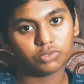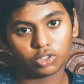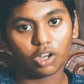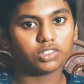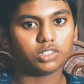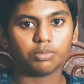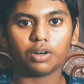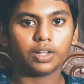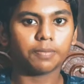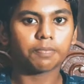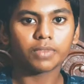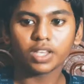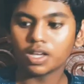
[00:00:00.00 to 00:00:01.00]
thoughts about
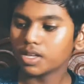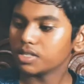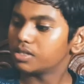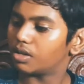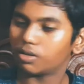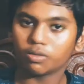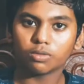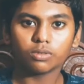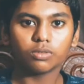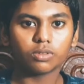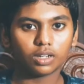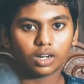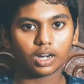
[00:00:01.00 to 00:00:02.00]
it. So
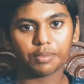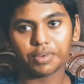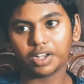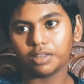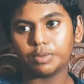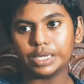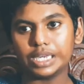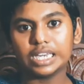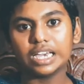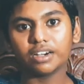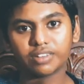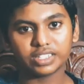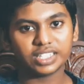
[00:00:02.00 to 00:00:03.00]
I'm going to be
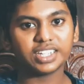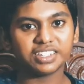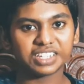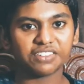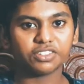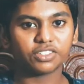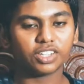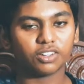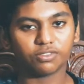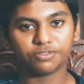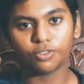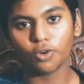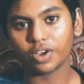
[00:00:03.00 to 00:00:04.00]
critiquing everything
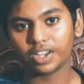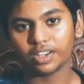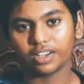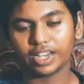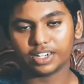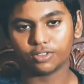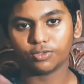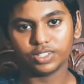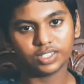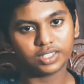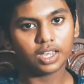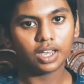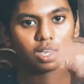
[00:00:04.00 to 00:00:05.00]
on four categories: